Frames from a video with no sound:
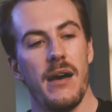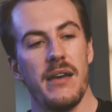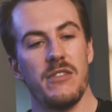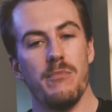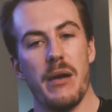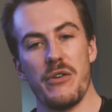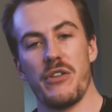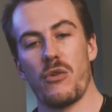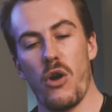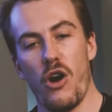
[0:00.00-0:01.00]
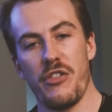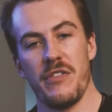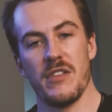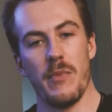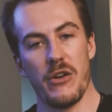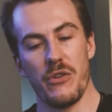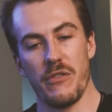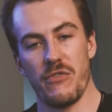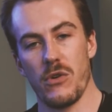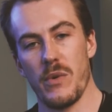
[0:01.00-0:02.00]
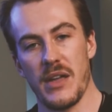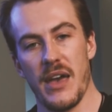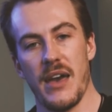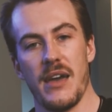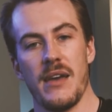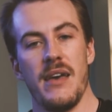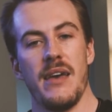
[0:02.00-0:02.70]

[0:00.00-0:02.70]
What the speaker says: it's better than a Roth, it's better than a 401k.